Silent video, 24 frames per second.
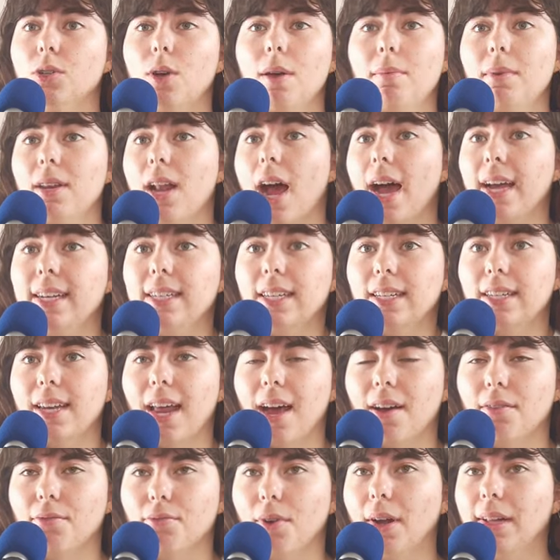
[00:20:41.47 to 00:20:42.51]
I mean, I didn't
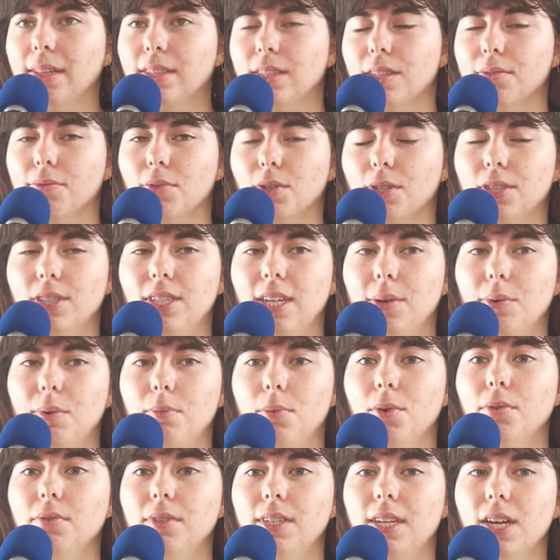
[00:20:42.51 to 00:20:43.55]
have friends the first year we
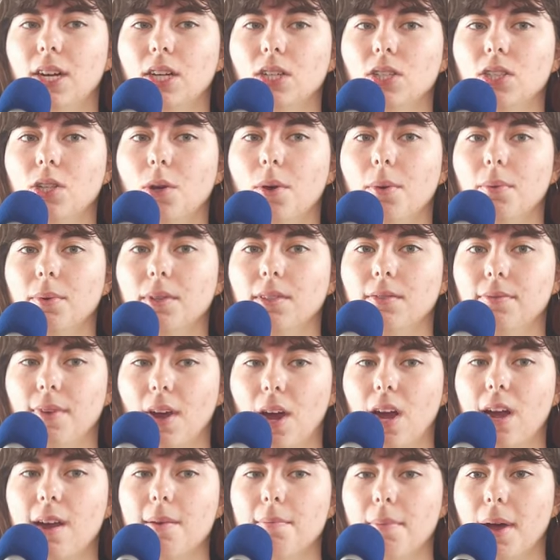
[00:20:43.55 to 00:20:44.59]
moved here, so it was
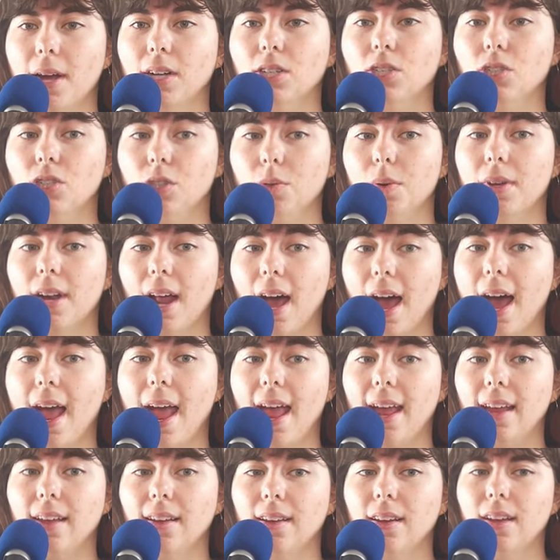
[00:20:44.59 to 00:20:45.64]
very much you and
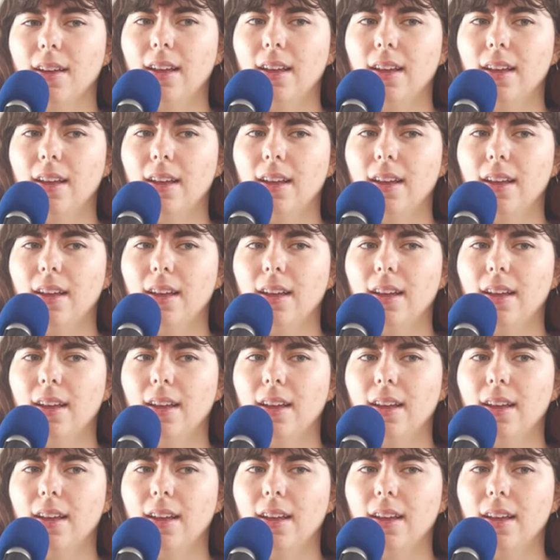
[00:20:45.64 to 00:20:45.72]
I.